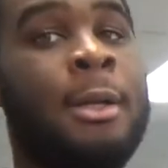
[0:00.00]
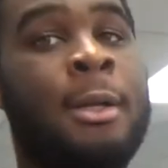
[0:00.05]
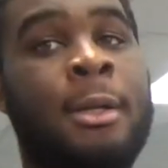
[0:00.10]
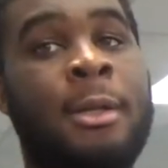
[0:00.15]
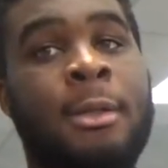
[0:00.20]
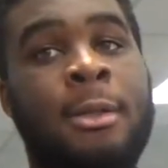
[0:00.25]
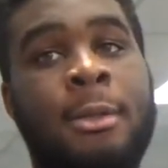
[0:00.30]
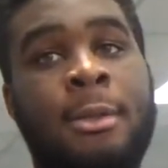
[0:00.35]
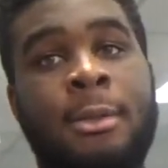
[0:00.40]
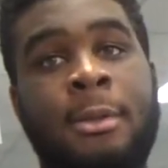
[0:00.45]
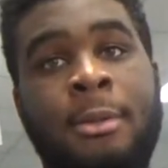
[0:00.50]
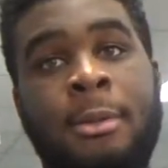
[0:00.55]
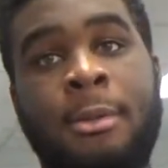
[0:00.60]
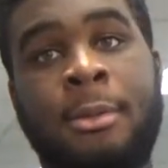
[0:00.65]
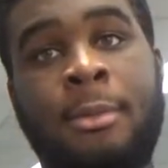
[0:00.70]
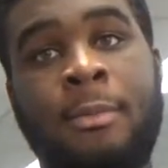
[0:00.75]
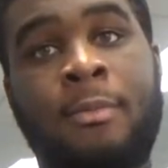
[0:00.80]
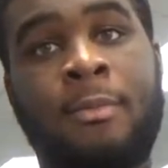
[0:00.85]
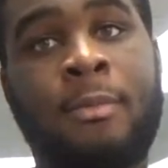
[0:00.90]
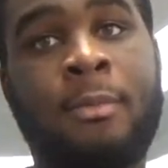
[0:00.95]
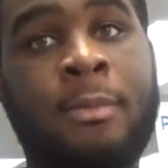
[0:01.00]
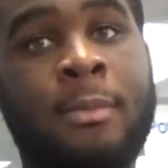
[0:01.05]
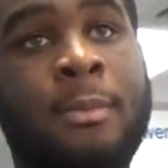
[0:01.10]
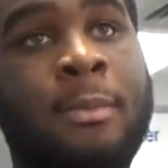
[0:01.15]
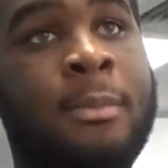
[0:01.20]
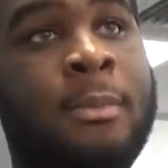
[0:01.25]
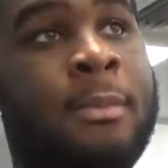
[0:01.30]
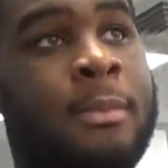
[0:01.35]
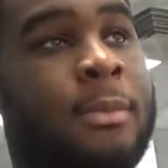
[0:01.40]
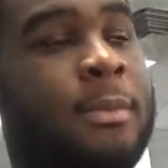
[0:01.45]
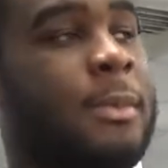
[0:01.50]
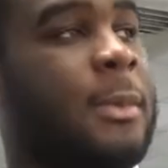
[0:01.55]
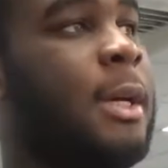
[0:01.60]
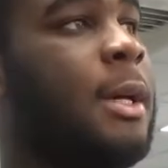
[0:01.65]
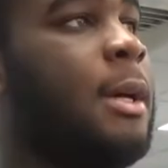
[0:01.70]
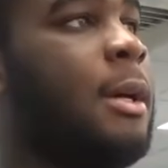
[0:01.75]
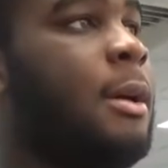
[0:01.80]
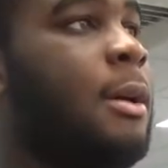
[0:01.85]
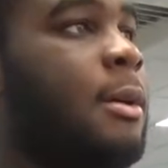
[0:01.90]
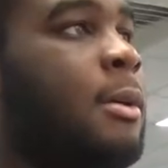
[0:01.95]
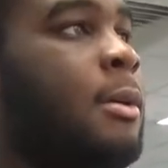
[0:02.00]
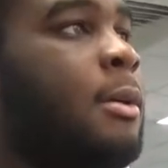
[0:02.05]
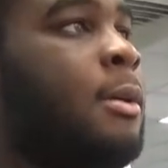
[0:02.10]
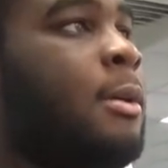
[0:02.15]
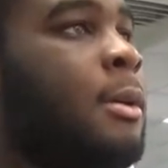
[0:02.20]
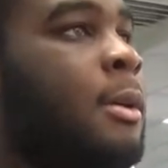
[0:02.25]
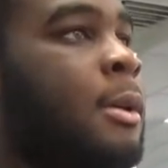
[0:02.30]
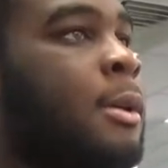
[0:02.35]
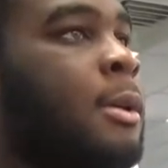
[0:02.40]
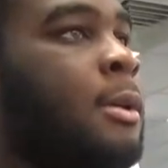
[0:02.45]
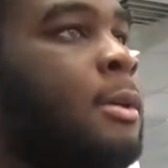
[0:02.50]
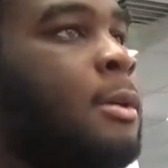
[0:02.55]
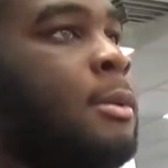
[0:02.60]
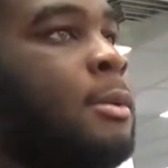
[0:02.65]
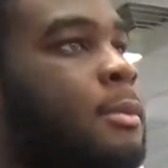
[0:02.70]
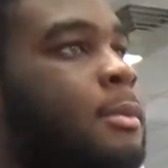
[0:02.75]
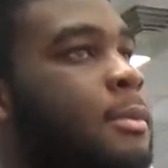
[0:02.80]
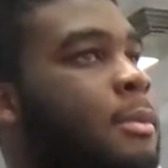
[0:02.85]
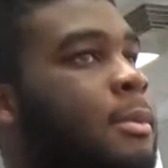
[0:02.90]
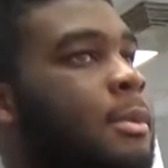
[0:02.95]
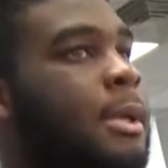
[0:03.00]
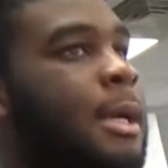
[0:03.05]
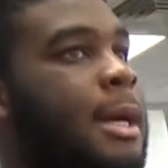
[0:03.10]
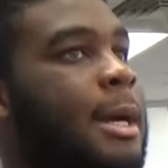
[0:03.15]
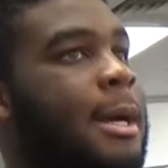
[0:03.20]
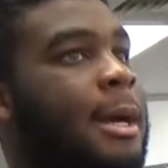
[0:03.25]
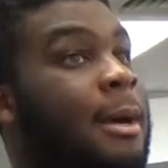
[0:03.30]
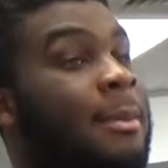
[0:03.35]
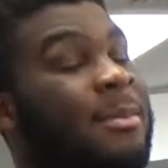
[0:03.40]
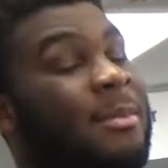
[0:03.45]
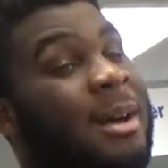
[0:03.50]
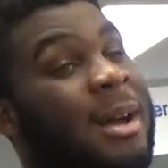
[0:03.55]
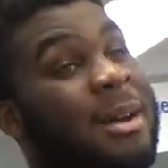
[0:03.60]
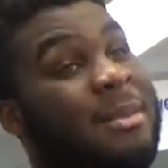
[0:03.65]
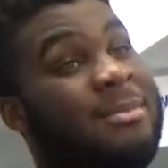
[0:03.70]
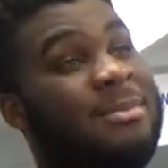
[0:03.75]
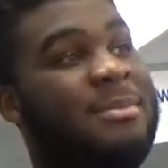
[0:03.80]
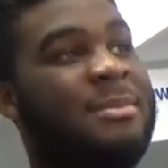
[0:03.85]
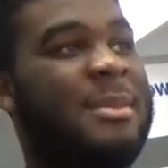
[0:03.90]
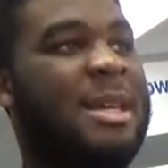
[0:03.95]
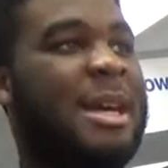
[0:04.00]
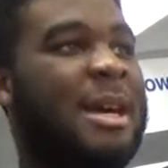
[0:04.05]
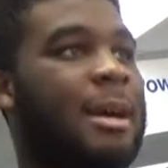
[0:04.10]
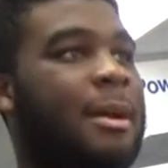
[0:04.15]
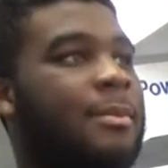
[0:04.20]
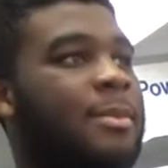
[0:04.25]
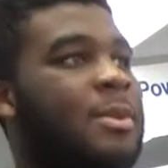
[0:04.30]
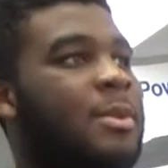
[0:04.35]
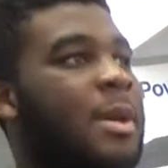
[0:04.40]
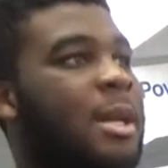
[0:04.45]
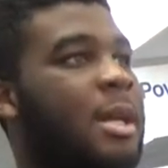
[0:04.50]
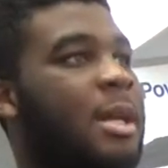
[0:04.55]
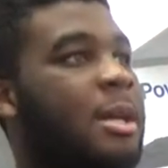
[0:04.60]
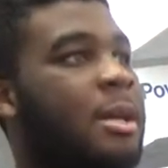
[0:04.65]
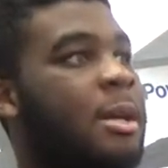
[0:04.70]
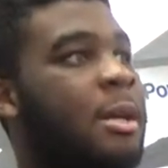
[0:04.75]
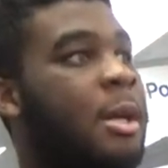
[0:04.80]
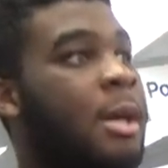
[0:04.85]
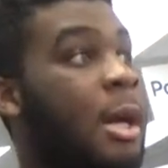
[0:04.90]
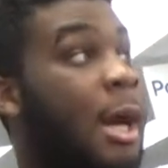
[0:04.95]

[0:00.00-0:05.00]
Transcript: nowhere close to 16. Like, you're like away from 16 now. Yeah, I'm, I'm, yeah, I'm 20.